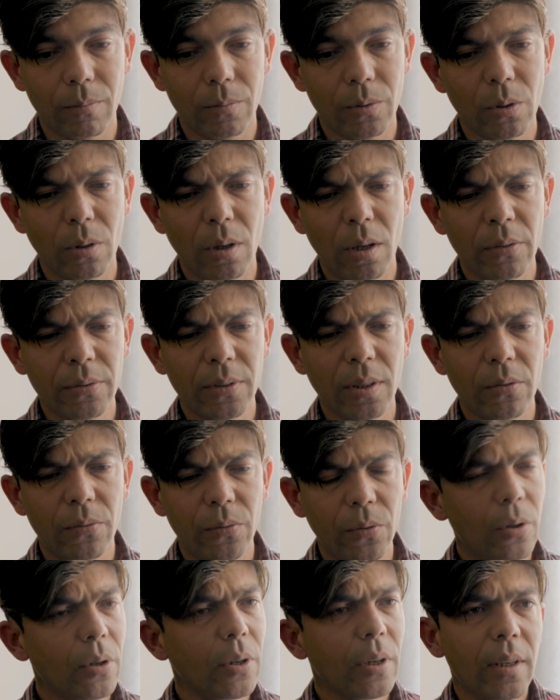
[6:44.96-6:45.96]
So after
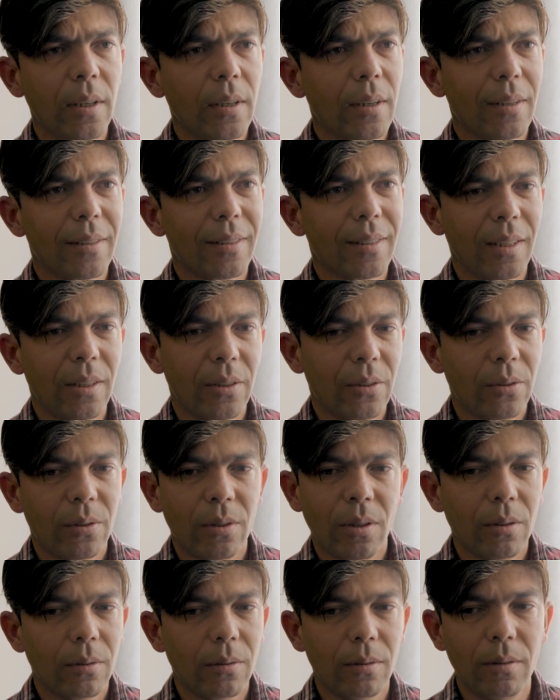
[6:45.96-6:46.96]
4 years, I
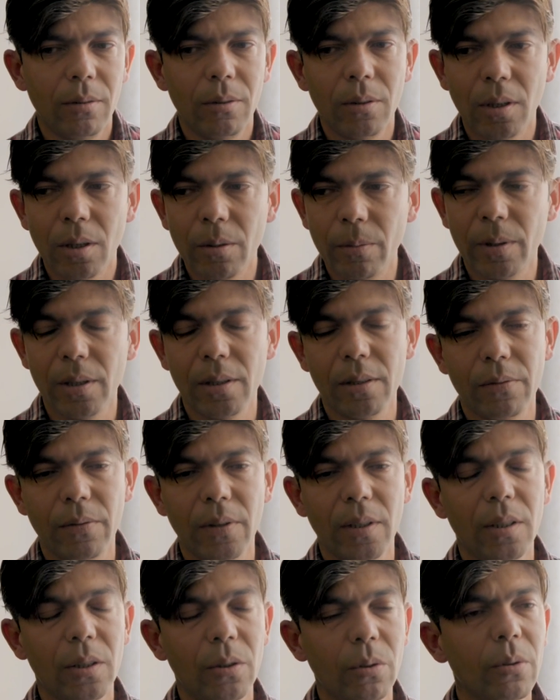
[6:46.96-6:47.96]
thought Norway is
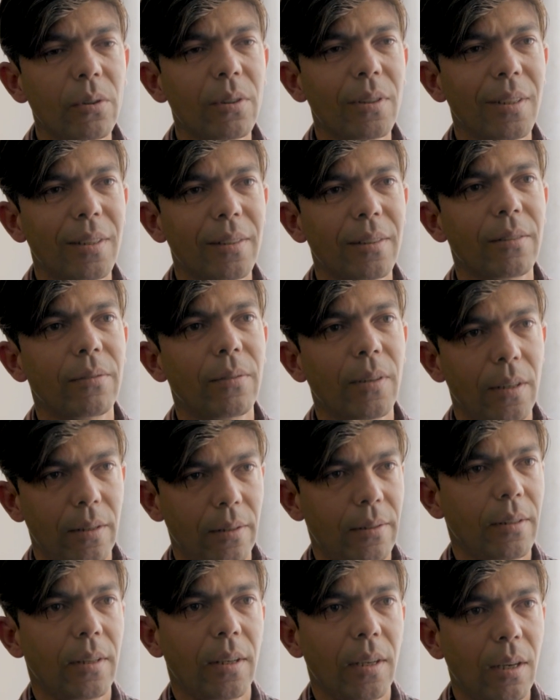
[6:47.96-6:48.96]
very useless if I
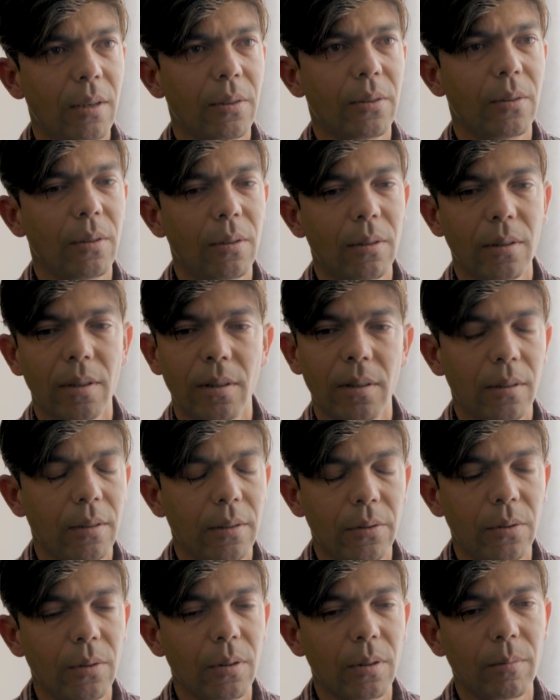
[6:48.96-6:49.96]
stay as long.
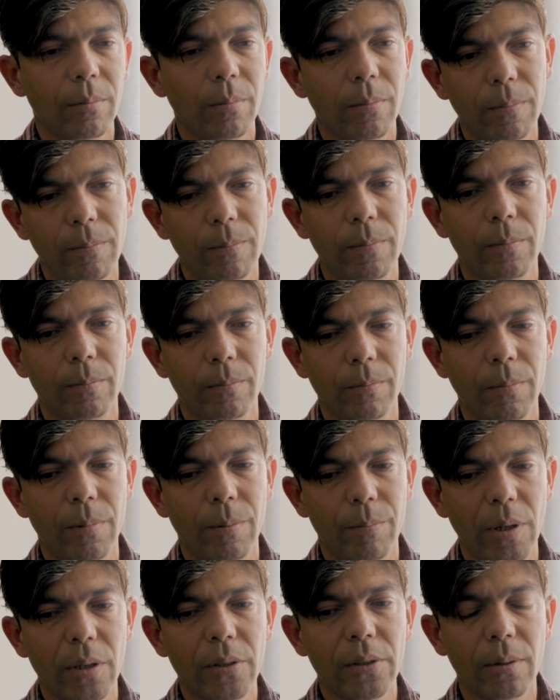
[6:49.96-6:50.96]
It's not
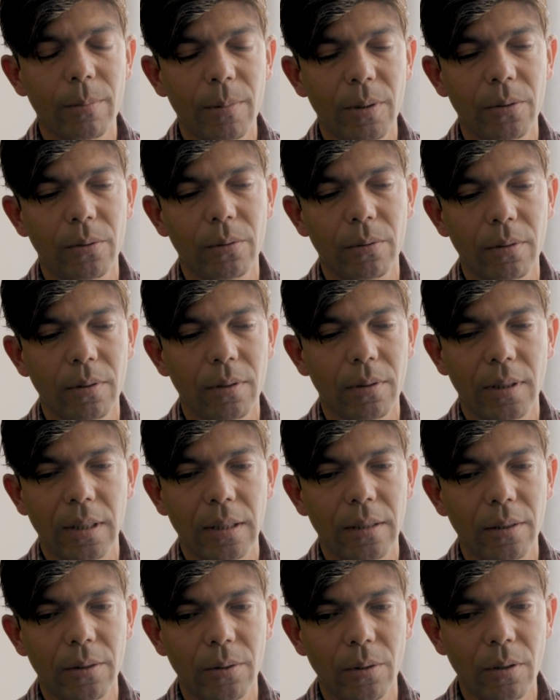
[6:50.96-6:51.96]
possible to
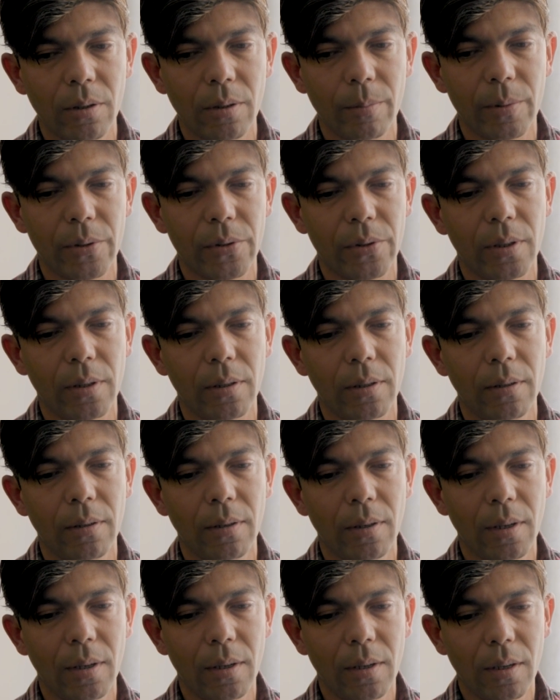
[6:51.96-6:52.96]
get the documents here.
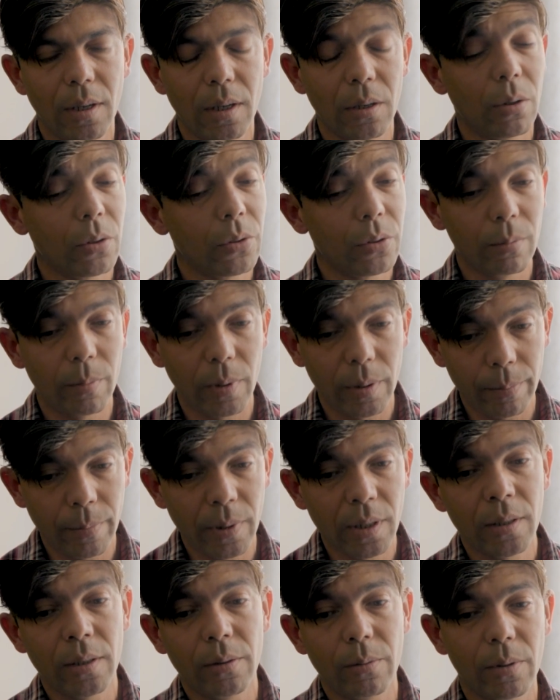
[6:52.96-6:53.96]
And also my
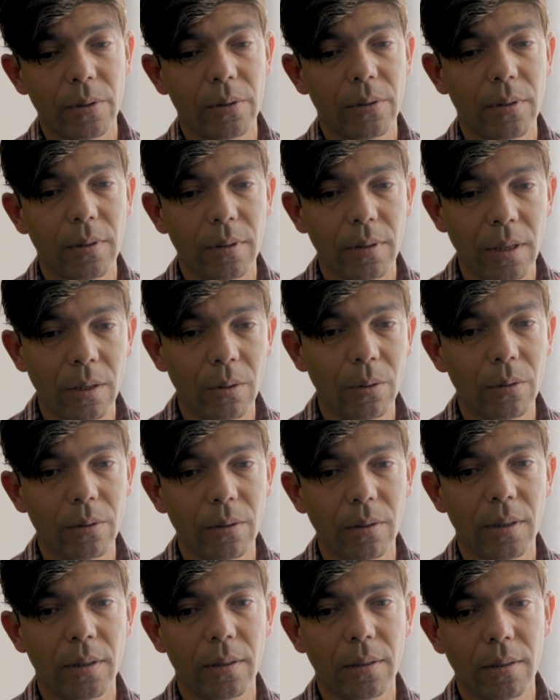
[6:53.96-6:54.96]
mother was
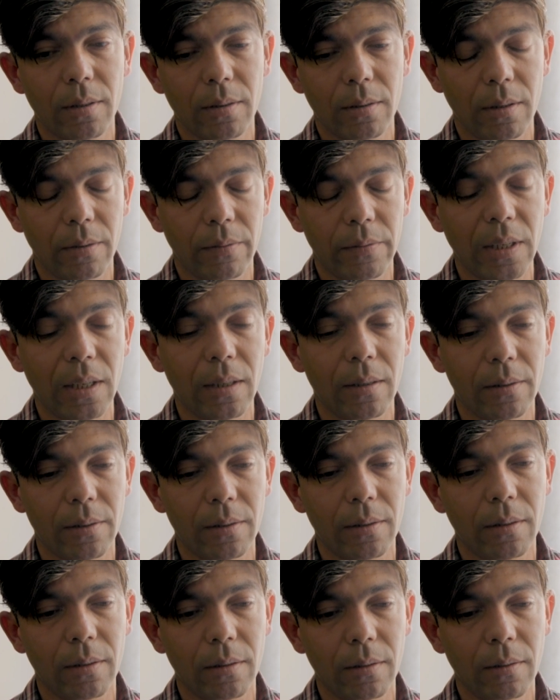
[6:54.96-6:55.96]
alone in
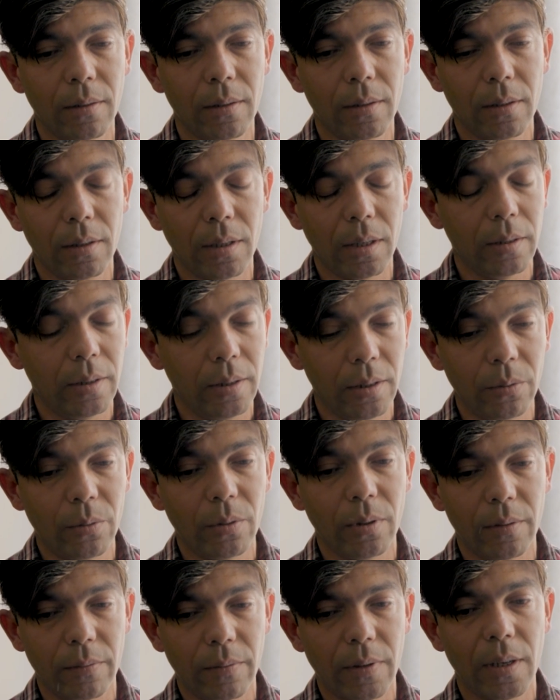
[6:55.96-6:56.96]
Afghanistan. I
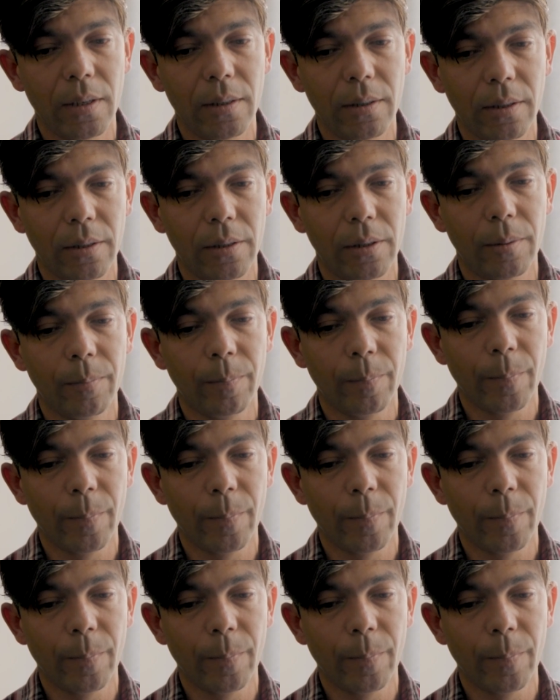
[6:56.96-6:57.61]
needed to invite her.